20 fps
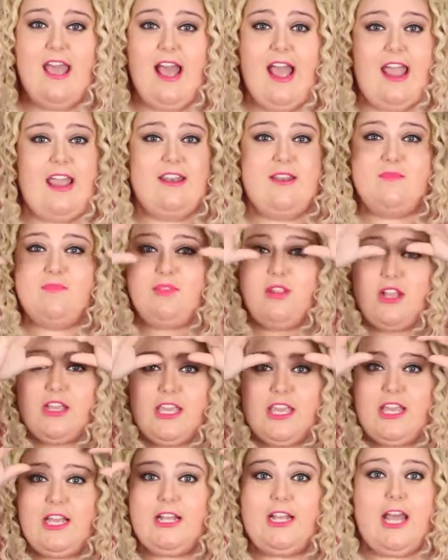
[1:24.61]
I end up
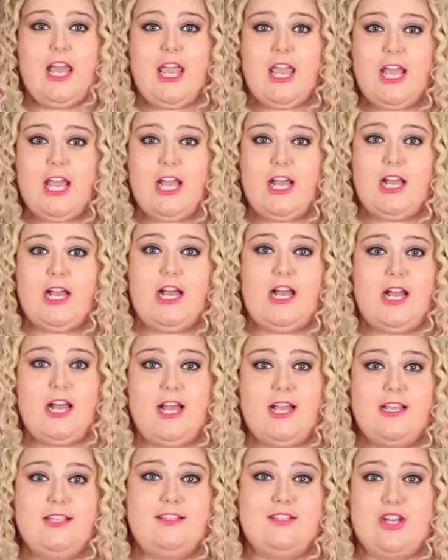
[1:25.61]
looking like
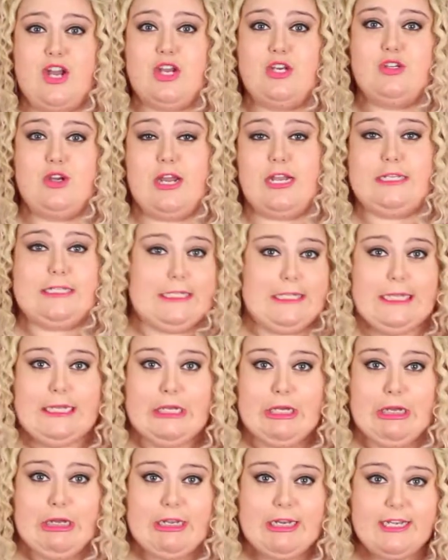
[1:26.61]
uh, Star Trek
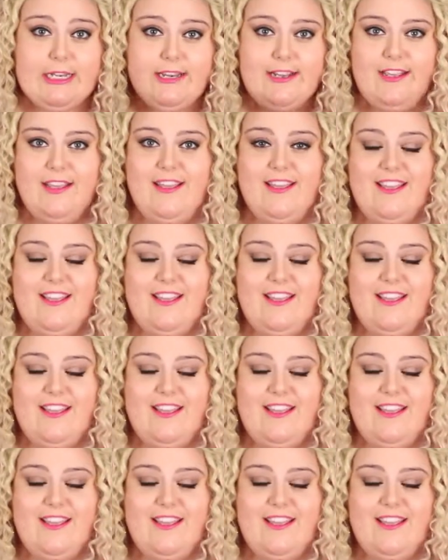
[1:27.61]
Klingon.